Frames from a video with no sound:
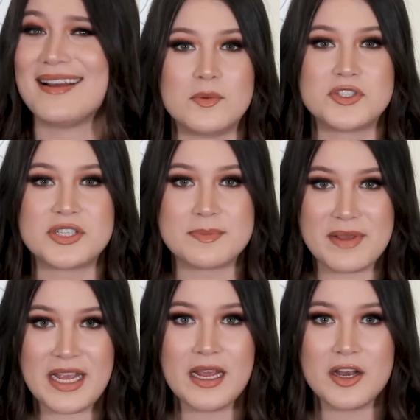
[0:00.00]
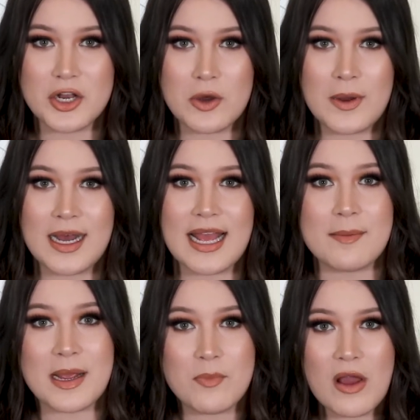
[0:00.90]
It was just me, Noah,
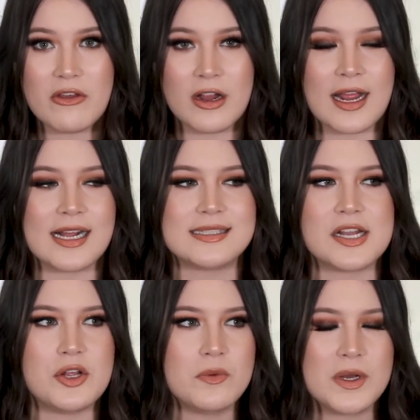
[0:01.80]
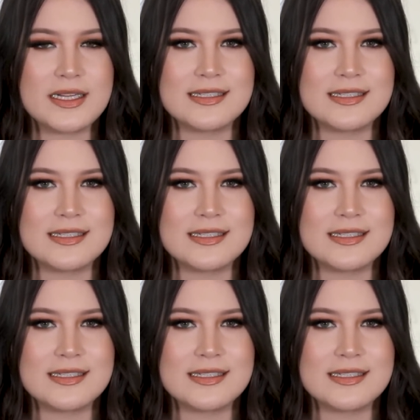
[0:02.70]
and my brother. And I said, you know what?